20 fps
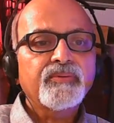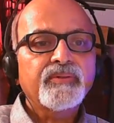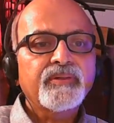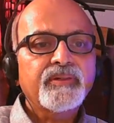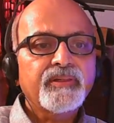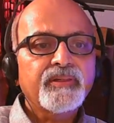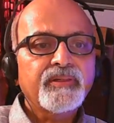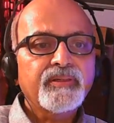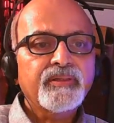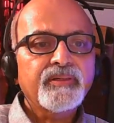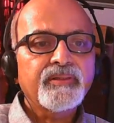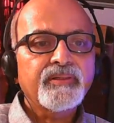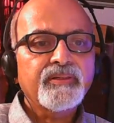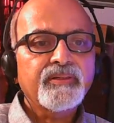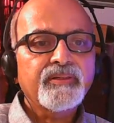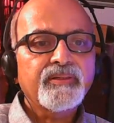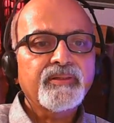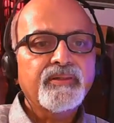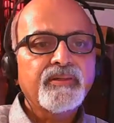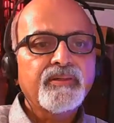
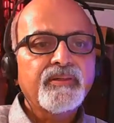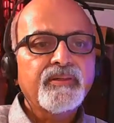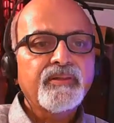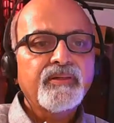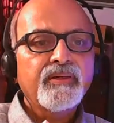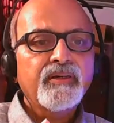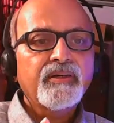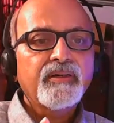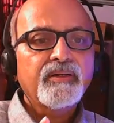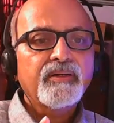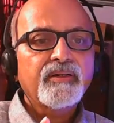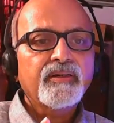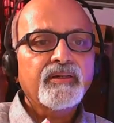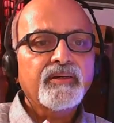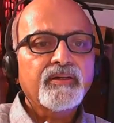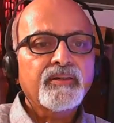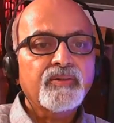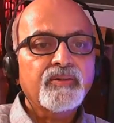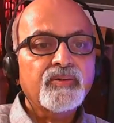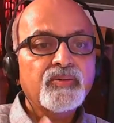really
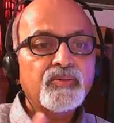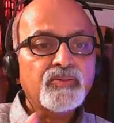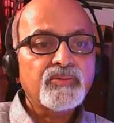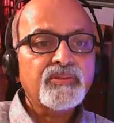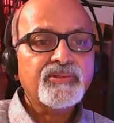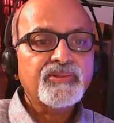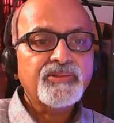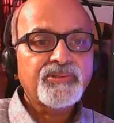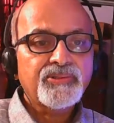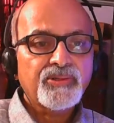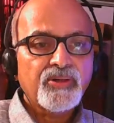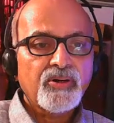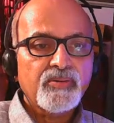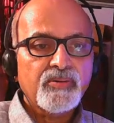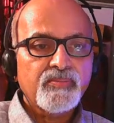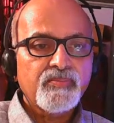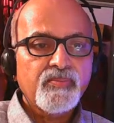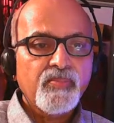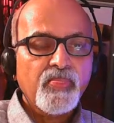do the job